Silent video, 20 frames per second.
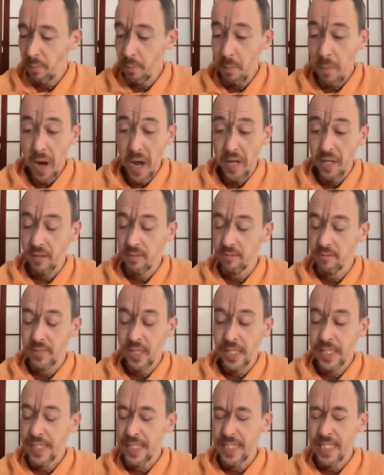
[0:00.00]
by
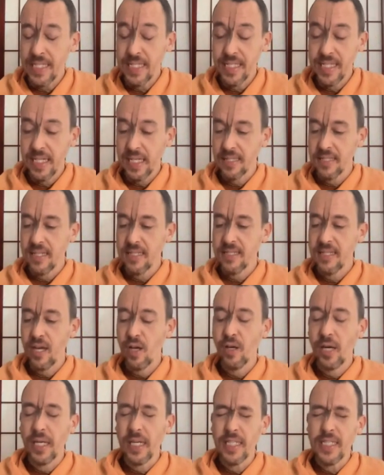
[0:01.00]
insisting, as I
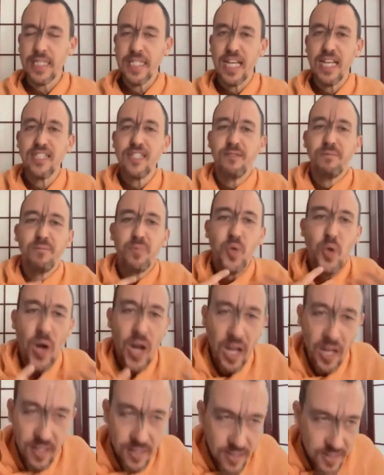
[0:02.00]
say, on an excessive
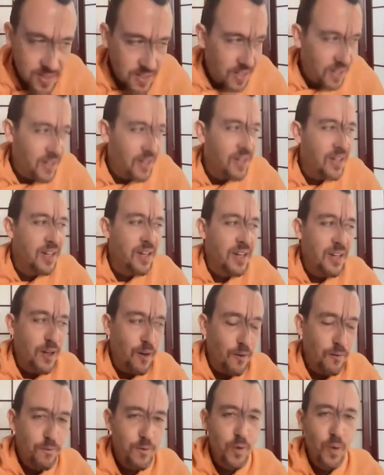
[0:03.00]
praise
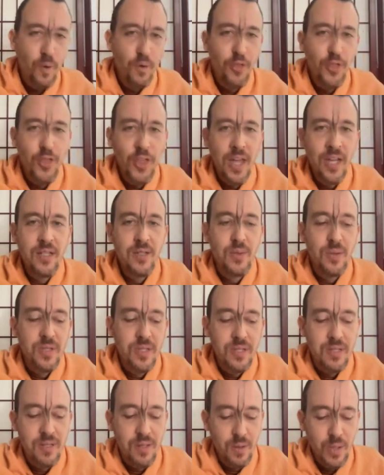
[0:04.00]
of those things
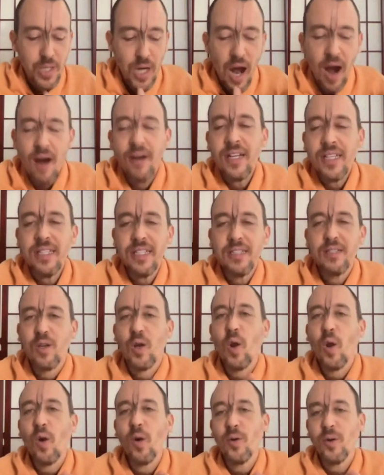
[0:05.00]
which are
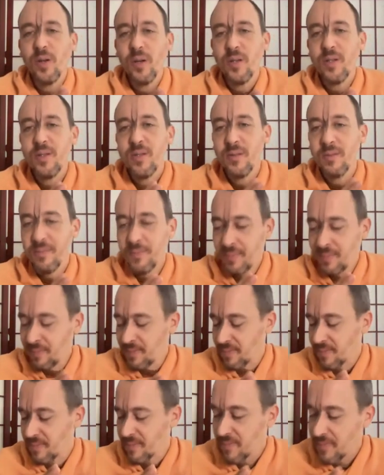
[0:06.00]
indeed glorious,
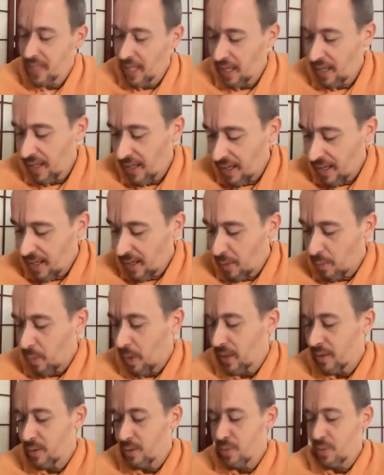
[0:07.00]

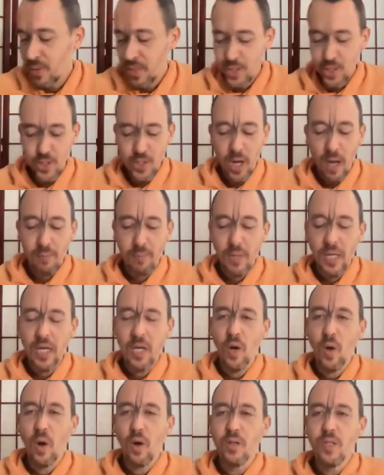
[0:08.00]
but which stop
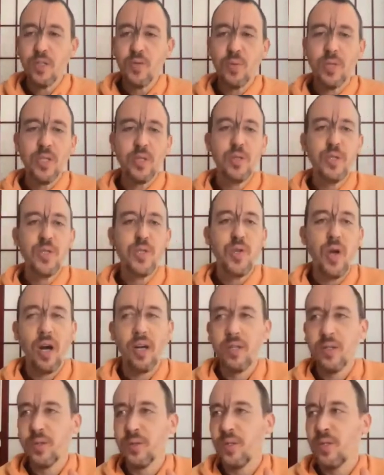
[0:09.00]
being glorious when you
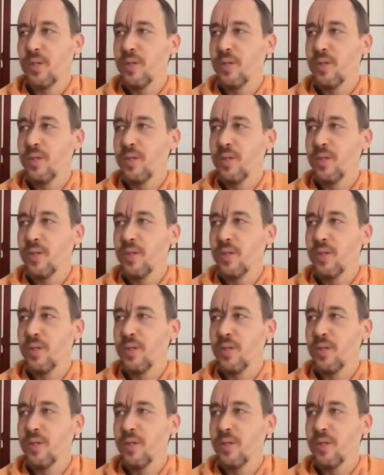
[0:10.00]
start to